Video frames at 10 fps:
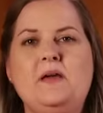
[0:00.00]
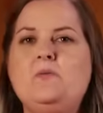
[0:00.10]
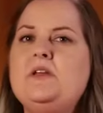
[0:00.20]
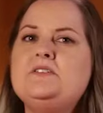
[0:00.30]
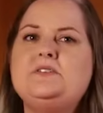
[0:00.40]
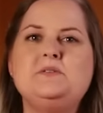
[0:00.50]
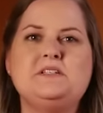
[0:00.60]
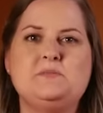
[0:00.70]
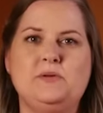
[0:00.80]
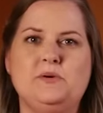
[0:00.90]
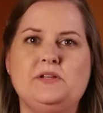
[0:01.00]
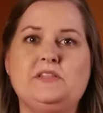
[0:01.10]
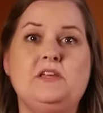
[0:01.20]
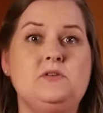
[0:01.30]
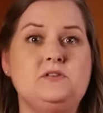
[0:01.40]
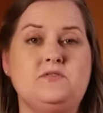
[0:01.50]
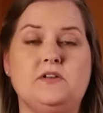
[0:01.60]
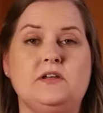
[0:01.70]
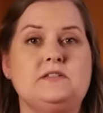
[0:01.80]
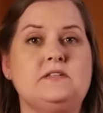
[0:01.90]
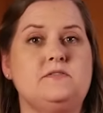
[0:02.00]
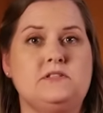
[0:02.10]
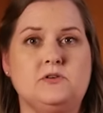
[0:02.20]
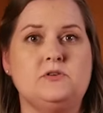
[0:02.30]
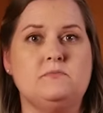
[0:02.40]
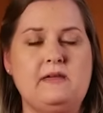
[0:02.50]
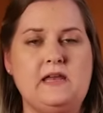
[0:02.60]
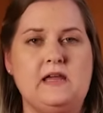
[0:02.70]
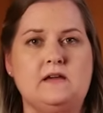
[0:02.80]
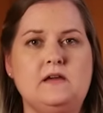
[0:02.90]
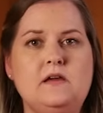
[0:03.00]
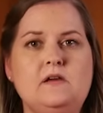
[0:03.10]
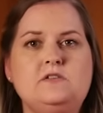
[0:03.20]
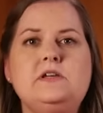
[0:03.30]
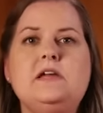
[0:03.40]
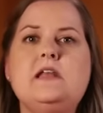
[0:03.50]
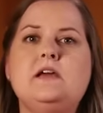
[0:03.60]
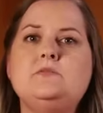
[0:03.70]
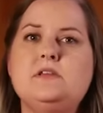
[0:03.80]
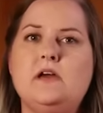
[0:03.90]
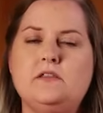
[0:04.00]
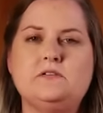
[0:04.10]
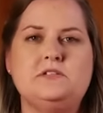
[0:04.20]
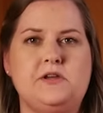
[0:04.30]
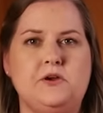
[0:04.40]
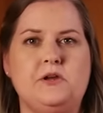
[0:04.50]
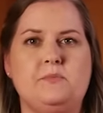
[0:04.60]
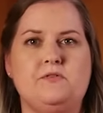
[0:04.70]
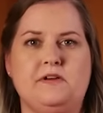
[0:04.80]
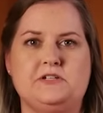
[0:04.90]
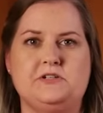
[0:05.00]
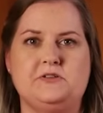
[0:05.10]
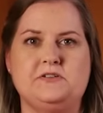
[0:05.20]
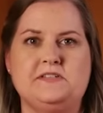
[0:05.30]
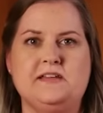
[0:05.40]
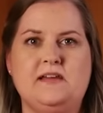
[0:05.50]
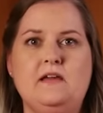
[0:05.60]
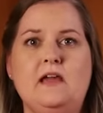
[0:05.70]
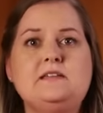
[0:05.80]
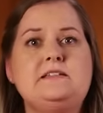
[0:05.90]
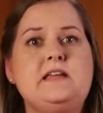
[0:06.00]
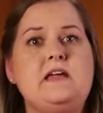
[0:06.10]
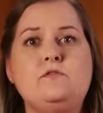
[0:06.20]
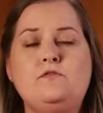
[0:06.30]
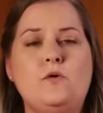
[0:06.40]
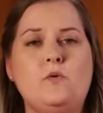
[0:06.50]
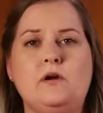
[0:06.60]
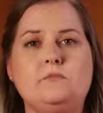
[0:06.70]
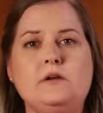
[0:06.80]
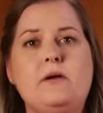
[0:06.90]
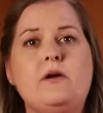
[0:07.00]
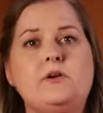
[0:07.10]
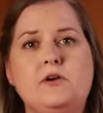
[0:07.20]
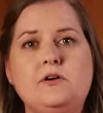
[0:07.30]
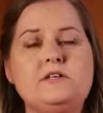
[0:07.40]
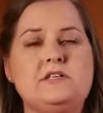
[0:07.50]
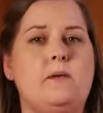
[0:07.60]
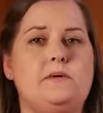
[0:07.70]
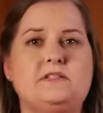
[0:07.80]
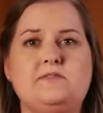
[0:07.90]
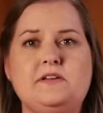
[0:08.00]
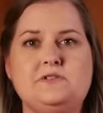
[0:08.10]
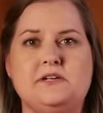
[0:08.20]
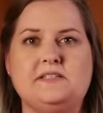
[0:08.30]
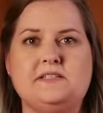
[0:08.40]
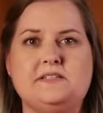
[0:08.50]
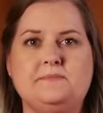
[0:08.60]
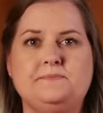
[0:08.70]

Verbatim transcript: We also explored the usefulness of social media to connect with other security professionals and stay informed about current topics of interest.